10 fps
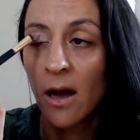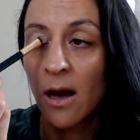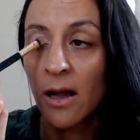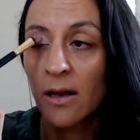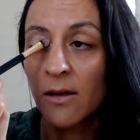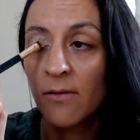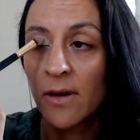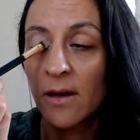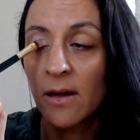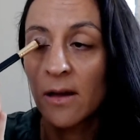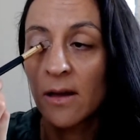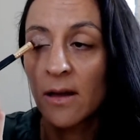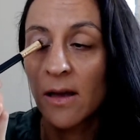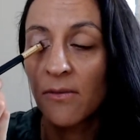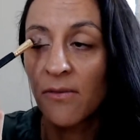I never
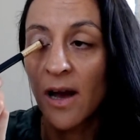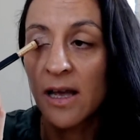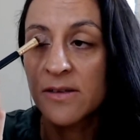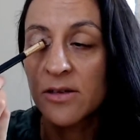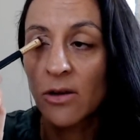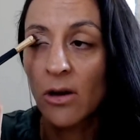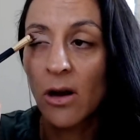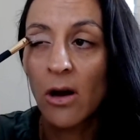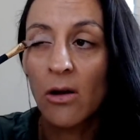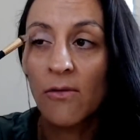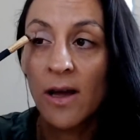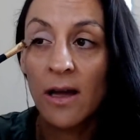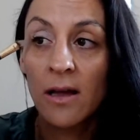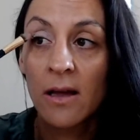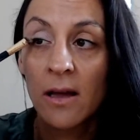advise to go over
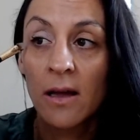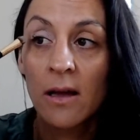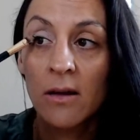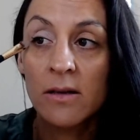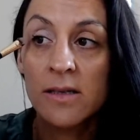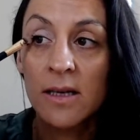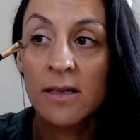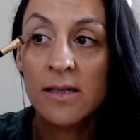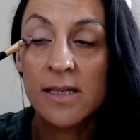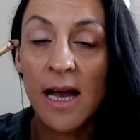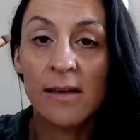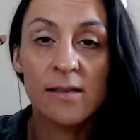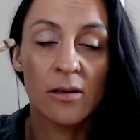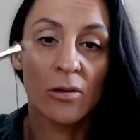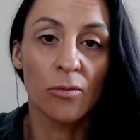because then it starts
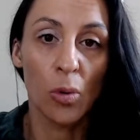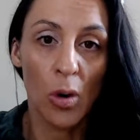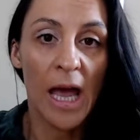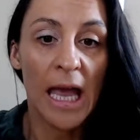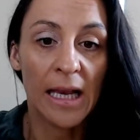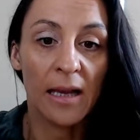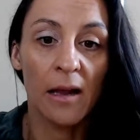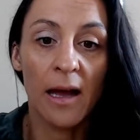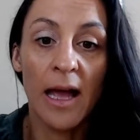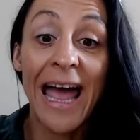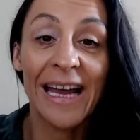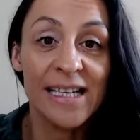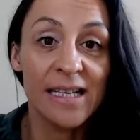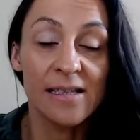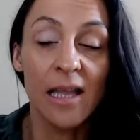to look more 80s
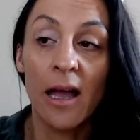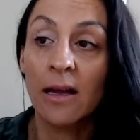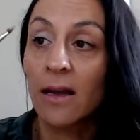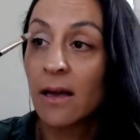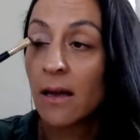like,